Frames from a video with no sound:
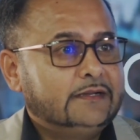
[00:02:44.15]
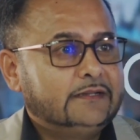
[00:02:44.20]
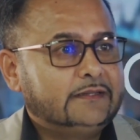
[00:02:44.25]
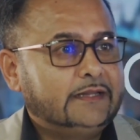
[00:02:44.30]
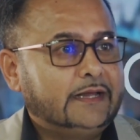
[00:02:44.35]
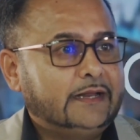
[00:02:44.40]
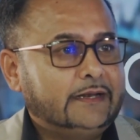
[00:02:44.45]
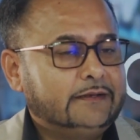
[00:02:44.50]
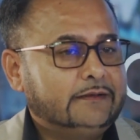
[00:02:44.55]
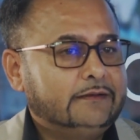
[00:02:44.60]

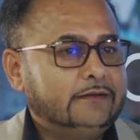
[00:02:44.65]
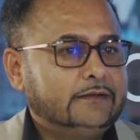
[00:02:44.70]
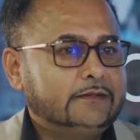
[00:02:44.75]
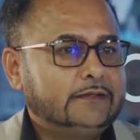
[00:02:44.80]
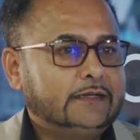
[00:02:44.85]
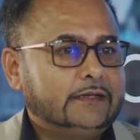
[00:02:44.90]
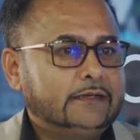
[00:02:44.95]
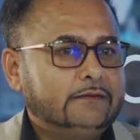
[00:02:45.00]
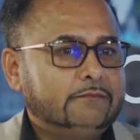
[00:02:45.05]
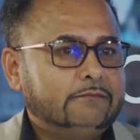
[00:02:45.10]
then
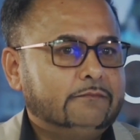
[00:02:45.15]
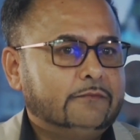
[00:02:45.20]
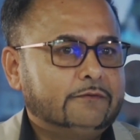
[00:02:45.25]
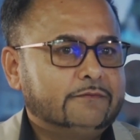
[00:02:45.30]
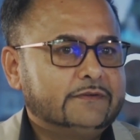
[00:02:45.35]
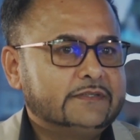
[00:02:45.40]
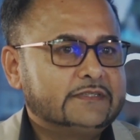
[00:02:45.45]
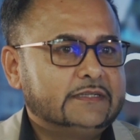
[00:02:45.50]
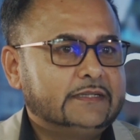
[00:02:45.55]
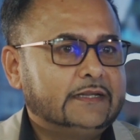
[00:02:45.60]

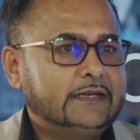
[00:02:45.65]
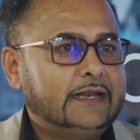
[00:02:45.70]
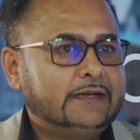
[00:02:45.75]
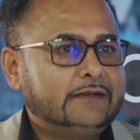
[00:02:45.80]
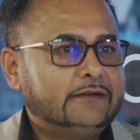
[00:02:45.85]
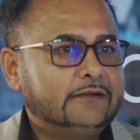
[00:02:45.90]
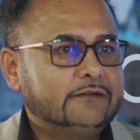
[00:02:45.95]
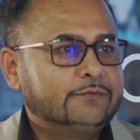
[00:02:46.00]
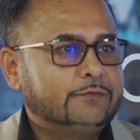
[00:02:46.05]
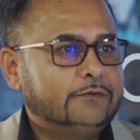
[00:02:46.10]
obviously the
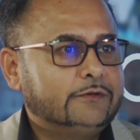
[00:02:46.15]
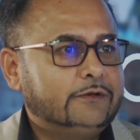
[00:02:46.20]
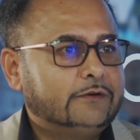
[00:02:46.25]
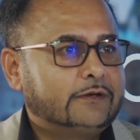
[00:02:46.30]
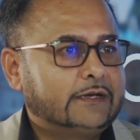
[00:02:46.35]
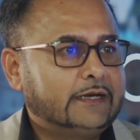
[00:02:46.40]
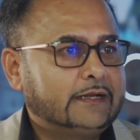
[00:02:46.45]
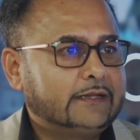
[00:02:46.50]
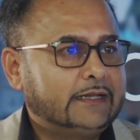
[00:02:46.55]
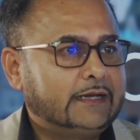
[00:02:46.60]
lenders would
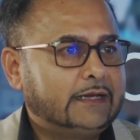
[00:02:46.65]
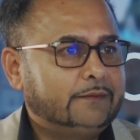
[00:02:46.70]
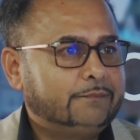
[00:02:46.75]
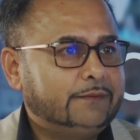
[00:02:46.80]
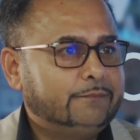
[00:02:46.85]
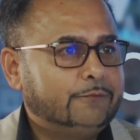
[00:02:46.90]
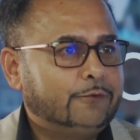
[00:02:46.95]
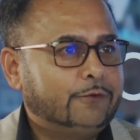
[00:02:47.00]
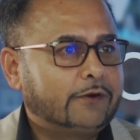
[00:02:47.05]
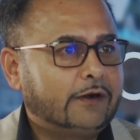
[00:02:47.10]
look at that a
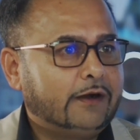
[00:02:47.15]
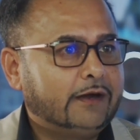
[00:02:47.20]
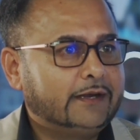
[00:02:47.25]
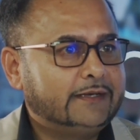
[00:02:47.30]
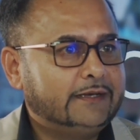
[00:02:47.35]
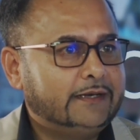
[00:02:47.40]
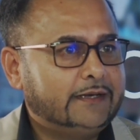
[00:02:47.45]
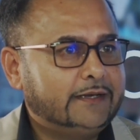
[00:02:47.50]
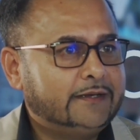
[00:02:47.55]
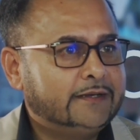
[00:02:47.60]
bit more
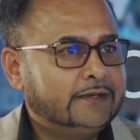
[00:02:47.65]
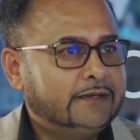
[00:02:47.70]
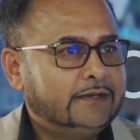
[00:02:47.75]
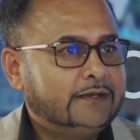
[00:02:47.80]
kindly.